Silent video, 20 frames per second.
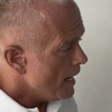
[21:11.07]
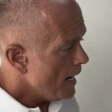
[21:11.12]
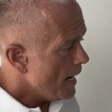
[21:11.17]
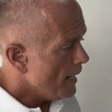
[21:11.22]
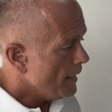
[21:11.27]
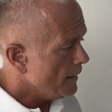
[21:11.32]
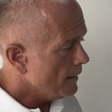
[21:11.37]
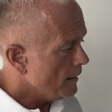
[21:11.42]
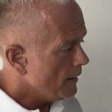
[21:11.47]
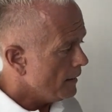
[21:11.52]

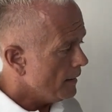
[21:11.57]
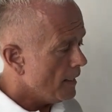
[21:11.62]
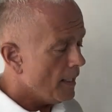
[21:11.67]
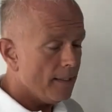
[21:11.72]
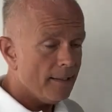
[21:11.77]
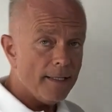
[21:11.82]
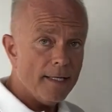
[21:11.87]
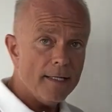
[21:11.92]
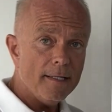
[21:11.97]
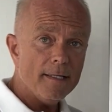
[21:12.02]
And
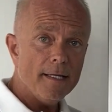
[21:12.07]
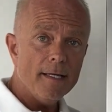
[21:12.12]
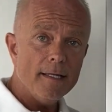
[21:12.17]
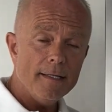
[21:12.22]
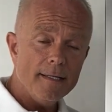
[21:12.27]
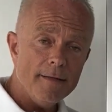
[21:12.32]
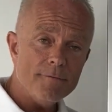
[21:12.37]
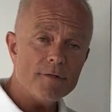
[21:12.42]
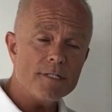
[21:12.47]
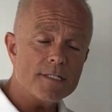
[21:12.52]
then
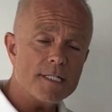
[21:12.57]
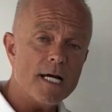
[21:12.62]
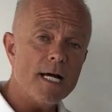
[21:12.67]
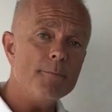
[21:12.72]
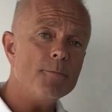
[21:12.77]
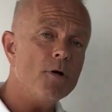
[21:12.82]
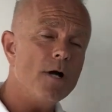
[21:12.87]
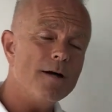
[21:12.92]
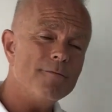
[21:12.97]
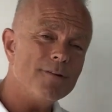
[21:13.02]
every
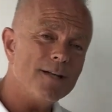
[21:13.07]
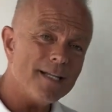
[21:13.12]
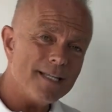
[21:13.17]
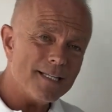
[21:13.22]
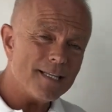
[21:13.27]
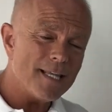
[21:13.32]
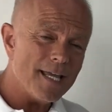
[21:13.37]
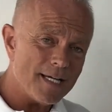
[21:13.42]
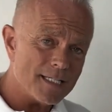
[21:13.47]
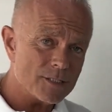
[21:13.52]
time you have a
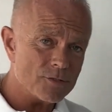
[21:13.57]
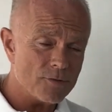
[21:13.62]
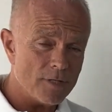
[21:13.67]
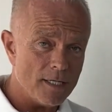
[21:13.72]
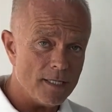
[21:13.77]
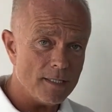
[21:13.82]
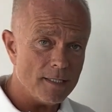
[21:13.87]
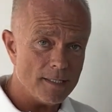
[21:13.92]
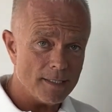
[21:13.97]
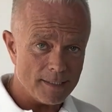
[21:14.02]
little
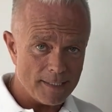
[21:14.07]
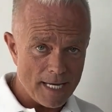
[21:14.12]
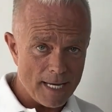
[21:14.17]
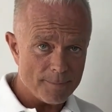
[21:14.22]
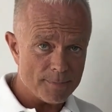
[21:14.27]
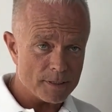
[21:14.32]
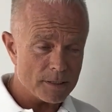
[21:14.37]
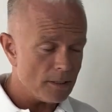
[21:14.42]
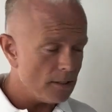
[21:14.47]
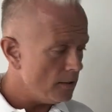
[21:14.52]
extra
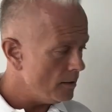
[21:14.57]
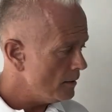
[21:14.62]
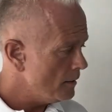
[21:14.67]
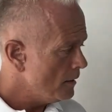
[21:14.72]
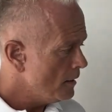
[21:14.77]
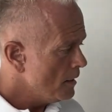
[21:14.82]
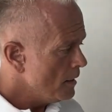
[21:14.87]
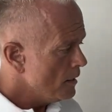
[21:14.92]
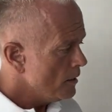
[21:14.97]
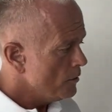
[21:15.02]
capital,
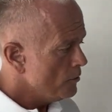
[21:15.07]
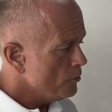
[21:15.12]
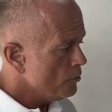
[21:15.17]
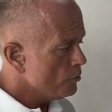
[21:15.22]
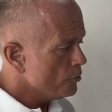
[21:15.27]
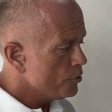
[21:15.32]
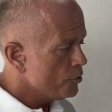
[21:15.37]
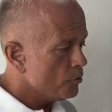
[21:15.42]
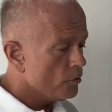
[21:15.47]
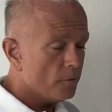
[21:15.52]

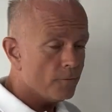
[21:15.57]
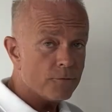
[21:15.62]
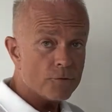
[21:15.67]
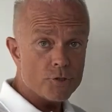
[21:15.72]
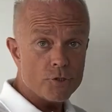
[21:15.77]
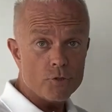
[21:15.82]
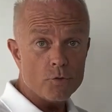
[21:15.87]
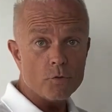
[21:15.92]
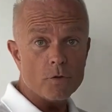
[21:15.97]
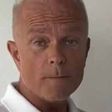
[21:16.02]
you should for
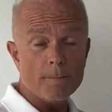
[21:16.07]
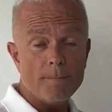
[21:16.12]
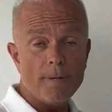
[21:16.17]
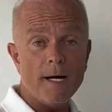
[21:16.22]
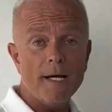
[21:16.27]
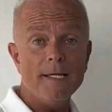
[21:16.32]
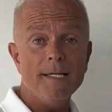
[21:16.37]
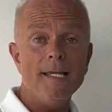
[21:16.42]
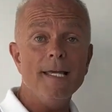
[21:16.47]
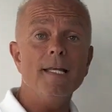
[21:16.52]
sure
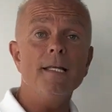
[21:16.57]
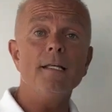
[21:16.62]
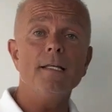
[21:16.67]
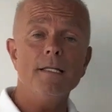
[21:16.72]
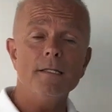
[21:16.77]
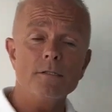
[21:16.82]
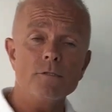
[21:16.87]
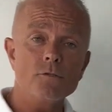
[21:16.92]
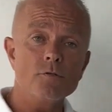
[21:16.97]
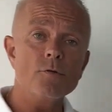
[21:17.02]
buy
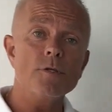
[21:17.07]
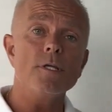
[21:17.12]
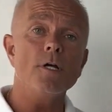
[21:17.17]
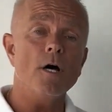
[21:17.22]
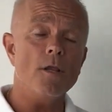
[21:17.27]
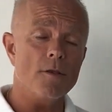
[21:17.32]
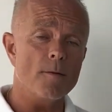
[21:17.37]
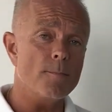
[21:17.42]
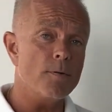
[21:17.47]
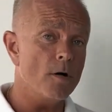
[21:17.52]
into the
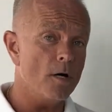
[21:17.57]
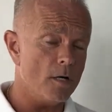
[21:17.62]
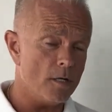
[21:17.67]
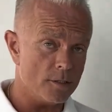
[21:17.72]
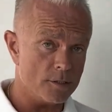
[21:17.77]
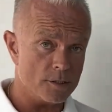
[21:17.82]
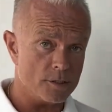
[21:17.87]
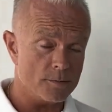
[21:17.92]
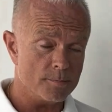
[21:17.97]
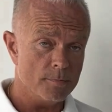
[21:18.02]
other
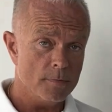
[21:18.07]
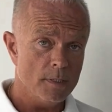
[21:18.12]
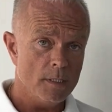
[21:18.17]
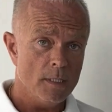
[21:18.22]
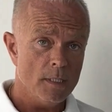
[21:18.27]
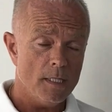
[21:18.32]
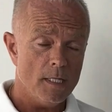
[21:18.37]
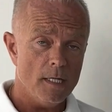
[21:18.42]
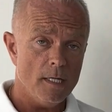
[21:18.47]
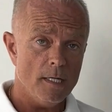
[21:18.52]
products,
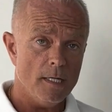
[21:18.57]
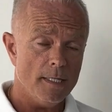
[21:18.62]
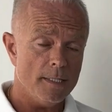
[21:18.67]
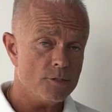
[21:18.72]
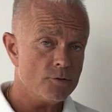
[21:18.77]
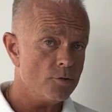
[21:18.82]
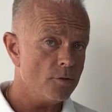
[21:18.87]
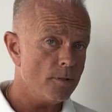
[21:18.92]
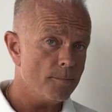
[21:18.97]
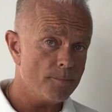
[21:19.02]

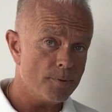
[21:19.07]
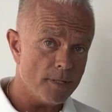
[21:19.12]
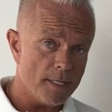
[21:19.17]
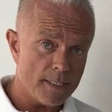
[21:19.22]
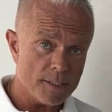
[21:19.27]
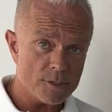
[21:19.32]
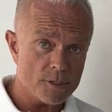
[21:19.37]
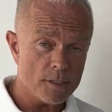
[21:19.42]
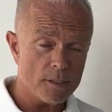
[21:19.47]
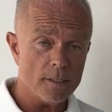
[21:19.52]
into the
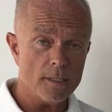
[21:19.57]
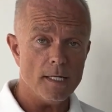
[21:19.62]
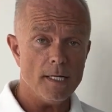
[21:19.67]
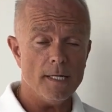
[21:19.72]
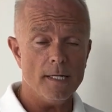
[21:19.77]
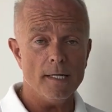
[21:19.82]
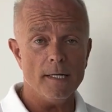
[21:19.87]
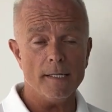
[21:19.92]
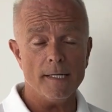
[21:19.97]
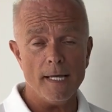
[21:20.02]
prediction
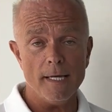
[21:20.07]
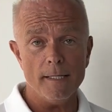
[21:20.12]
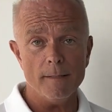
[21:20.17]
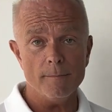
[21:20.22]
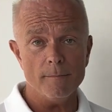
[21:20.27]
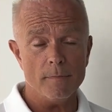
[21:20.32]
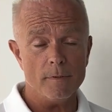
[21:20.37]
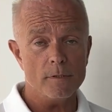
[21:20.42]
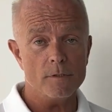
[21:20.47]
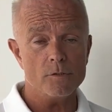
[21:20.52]

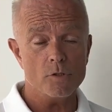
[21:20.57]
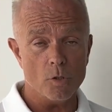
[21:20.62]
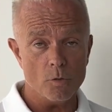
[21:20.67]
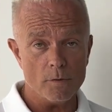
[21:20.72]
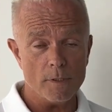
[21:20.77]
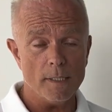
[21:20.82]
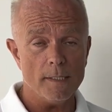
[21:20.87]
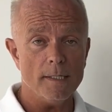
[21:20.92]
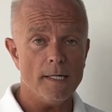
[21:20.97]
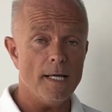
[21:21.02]
game
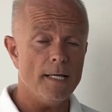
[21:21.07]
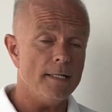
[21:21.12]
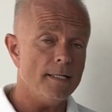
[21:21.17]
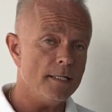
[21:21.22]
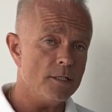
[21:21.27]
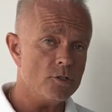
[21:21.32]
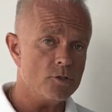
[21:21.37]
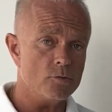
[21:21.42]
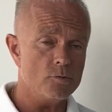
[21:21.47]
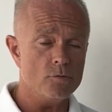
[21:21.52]
token and
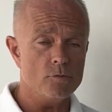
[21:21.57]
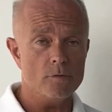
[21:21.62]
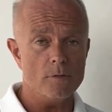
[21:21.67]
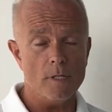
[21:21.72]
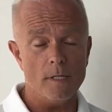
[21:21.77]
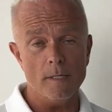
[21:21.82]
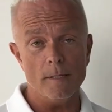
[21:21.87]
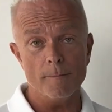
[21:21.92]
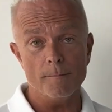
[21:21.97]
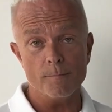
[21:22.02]
into
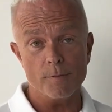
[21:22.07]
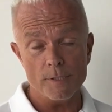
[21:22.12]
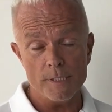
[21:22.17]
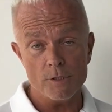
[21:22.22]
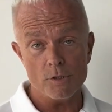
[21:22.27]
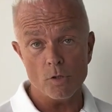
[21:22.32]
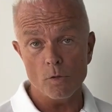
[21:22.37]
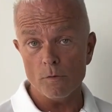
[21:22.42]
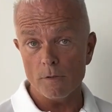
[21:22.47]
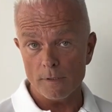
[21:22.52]
the
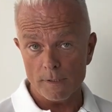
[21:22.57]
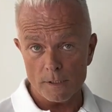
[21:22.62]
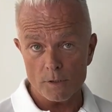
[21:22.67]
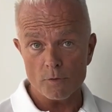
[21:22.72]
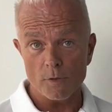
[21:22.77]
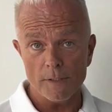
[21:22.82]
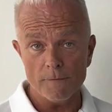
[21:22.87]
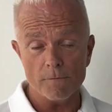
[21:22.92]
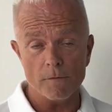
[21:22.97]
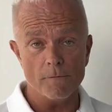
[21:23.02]
pre-token, the
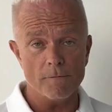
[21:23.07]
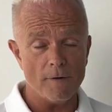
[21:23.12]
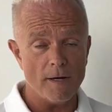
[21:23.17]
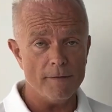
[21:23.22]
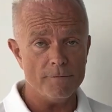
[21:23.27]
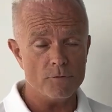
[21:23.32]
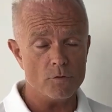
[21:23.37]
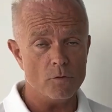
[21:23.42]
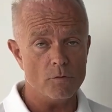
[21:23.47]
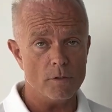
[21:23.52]

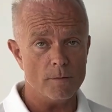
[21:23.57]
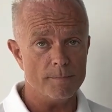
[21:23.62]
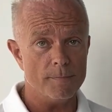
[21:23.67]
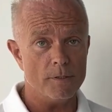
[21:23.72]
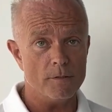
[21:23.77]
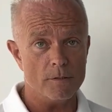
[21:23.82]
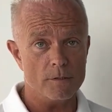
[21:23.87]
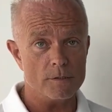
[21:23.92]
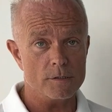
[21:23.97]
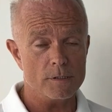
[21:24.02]
Trade45 token,
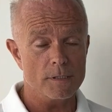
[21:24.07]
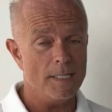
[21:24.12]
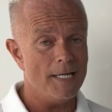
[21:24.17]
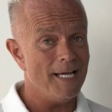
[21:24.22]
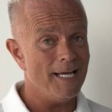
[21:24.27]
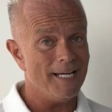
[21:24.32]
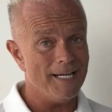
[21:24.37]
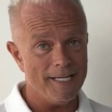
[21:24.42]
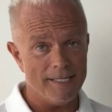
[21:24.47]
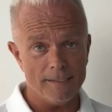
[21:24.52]
because
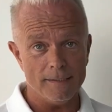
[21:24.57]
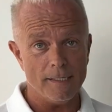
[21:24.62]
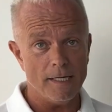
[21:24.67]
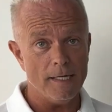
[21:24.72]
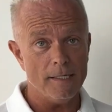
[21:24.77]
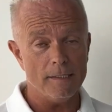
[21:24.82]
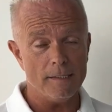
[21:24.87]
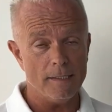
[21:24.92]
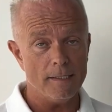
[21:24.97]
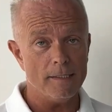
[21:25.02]
again,
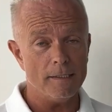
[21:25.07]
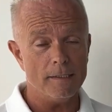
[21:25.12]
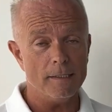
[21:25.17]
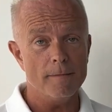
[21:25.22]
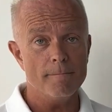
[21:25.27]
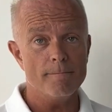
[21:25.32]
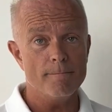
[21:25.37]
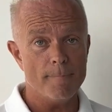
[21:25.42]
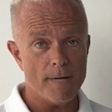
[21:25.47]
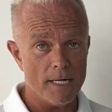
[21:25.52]
I think
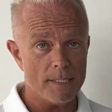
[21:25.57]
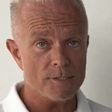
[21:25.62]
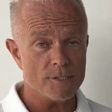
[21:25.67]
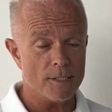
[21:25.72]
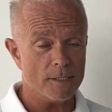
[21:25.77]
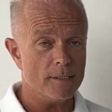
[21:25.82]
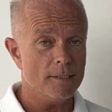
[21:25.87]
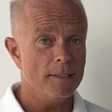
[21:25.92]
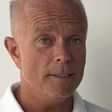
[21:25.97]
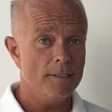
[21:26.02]

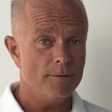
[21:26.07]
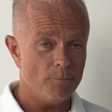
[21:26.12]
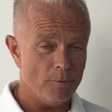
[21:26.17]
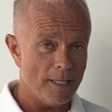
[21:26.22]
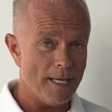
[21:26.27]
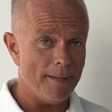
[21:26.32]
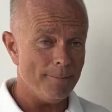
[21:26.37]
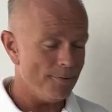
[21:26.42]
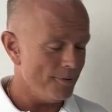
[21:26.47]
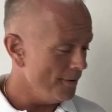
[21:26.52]
magic will
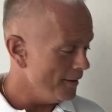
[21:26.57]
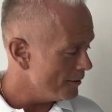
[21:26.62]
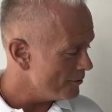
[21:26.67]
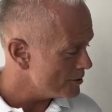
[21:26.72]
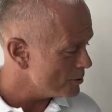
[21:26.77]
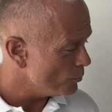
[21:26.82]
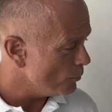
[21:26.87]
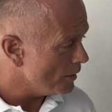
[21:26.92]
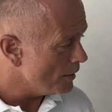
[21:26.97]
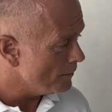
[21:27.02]
happen there
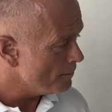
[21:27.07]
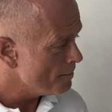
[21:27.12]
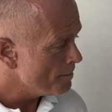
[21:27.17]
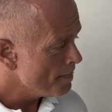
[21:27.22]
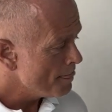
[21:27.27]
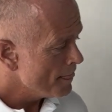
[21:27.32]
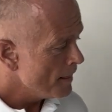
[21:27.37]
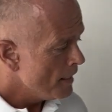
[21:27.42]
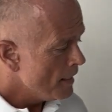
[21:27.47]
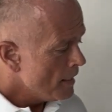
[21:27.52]
as well.
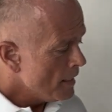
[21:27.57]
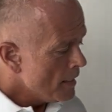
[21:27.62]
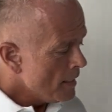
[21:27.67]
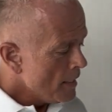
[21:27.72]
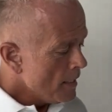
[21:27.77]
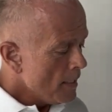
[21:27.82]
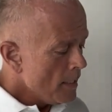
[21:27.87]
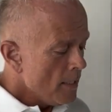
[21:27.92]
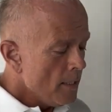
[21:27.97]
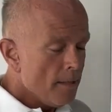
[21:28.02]

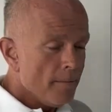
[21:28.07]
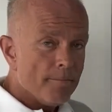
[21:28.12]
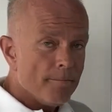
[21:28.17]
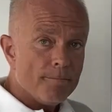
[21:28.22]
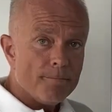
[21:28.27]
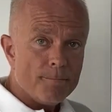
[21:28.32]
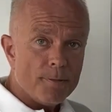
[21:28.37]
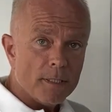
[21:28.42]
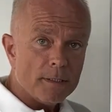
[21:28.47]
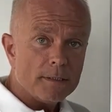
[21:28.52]

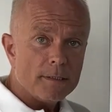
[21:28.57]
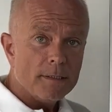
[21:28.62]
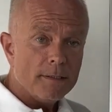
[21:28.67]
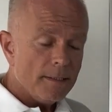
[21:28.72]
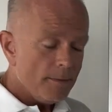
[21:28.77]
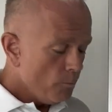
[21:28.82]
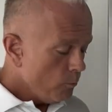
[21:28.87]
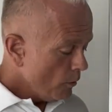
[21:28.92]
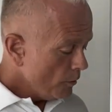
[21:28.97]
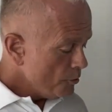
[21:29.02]

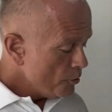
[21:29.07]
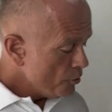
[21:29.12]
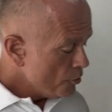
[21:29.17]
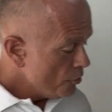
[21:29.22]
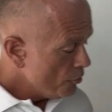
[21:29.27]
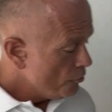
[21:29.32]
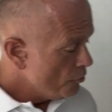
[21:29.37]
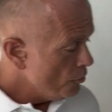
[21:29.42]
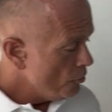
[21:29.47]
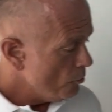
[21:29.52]
But what you
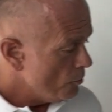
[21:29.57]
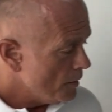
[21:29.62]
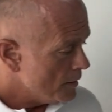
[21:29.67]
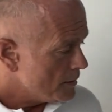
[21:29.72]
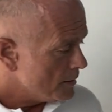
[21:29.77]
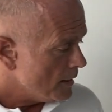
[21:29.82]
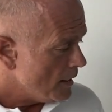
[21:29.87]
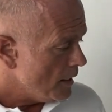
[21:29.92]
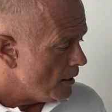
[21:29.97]
should do is